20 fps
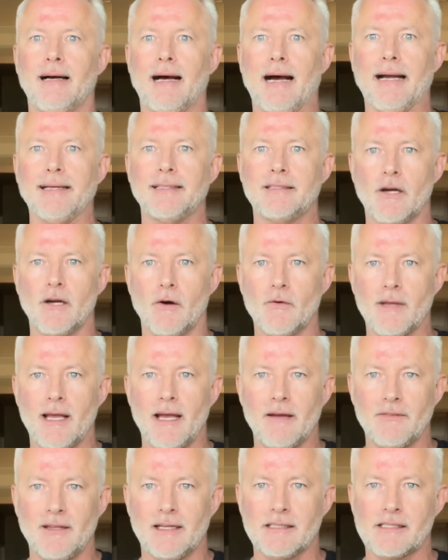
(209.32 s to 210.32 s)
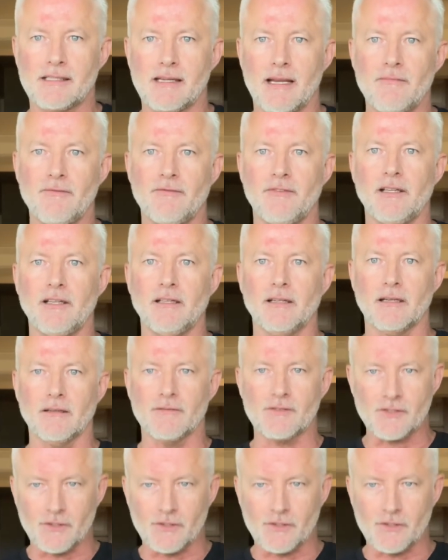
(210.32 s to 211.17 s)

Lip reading: I don't have that same feeling of